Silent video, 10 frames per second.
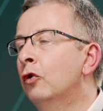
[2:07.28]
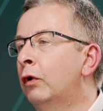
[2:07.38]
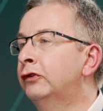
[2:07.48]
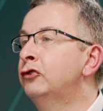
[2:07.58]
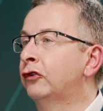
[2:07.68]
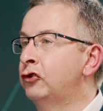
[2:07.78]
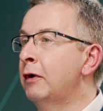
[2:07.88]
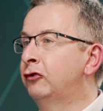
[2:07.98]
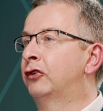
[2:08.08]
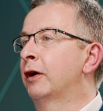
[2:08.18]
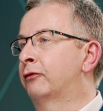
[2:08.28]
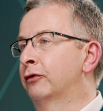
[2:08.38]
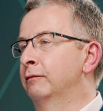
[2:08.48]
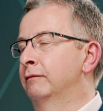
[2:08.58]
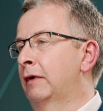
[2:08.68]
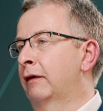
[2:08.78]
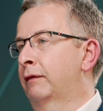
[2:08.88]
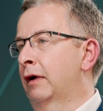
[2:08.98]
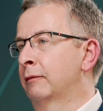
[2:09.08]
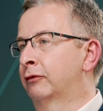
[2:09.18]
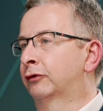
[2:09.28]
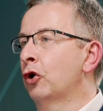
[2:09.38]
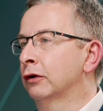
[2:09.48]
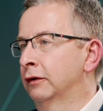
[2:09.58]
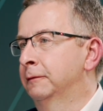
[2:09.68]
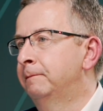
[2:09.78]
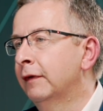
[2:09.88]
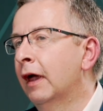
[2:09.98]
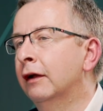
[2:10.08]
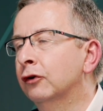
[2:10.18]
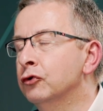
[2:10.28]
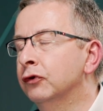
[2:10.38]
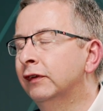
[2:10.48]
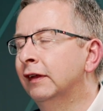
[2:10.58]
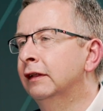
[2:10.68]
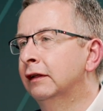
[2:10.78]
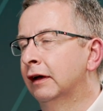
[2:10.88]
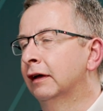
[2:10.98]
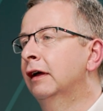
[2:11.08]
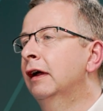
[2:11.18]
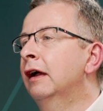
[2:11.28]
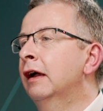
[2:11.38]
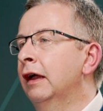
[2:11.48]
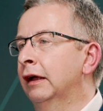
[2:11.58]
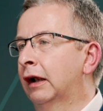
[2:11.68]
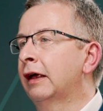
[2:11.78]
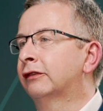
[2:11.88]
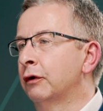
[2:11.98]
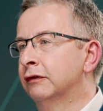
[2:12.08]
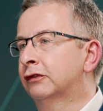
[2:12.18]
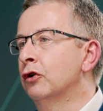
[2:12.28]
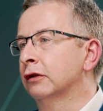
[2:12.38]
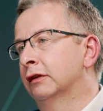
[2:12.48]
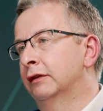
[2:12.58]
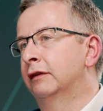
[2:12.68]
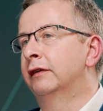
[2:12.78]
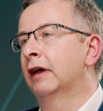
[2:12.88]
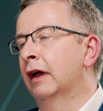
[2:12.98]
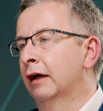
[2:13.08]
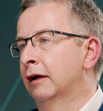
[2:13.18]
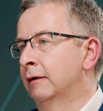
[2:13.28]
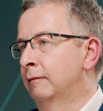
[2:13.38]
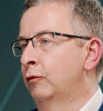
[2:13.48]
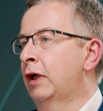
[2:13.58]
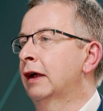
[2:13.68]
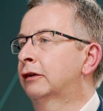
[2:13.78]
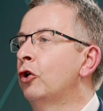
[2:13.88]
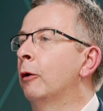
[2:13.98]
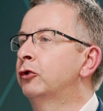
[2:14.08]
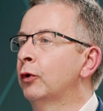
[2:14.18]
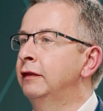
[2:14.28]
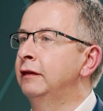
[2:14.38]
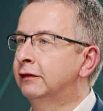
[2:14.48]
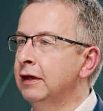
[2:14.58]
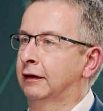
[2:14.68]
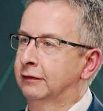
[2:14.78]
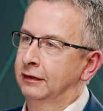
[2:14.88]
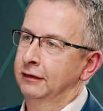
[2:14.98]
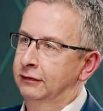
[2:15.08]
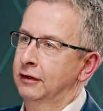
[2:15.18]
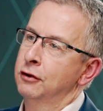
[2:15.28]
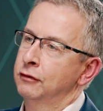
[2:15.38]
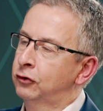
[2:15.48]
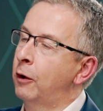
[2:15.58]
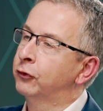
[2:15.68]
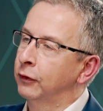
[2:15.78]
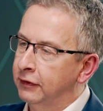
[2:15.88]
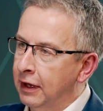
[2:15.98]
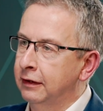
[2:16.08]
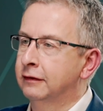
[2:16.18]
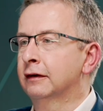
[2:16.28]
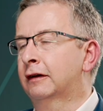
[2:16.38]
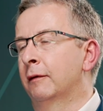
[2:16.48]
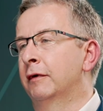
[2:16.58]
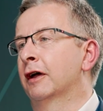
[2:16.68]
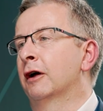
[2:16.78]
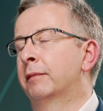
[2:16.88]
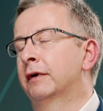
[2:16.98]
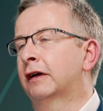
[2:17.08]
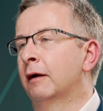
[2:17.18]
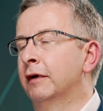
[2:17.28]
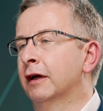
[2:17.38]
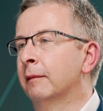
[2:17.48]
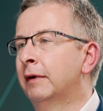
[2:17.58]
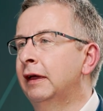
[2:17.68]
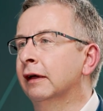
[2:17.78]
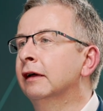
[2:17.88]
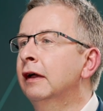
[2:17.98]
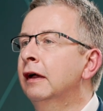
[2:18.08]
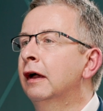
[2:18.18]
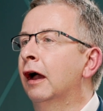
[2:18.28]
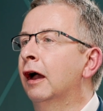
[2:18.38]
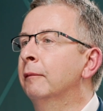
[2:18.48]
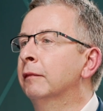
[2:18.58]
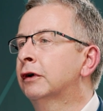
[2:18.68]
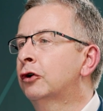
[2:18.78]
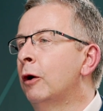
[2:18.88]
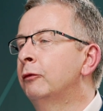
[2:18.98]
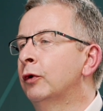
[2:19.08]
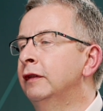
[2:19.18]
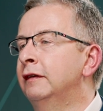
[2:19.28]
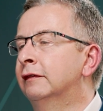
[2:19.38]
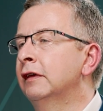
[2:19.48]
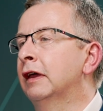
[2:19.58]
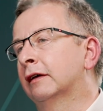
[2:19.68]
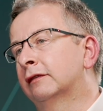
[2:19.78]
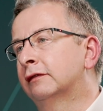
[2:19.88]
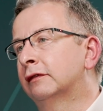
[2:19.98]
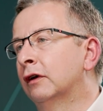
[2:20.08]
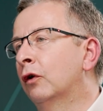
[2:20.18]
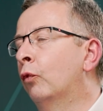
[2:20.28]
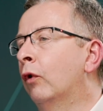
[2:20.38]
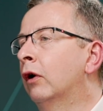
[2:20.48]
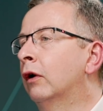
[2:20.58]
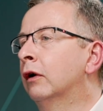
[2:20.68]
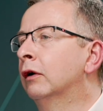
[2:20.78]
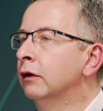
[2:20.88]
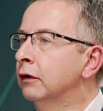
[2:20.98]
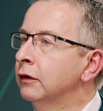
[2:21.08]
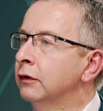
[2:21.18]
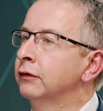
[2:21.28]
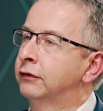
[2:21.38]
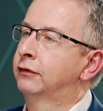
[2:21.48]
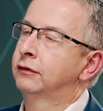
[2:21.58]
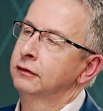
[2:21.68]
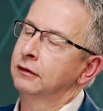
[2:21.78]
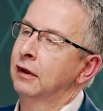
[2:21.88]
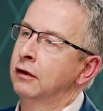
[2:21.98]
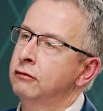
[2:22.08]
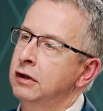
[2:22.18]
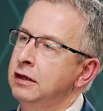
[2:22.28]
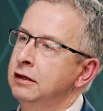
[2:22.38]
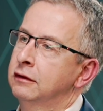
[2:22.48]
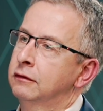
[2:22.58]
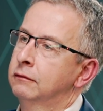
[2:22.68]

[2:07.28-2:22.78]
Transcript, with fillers: Well, it's interesting. You mentioned I'm from I'm from Scotland, and of course in uh, in Glasgow in Scotland um, we had COP 26, so it's COP 28 coming up coming up here. Um, COP 26 was a really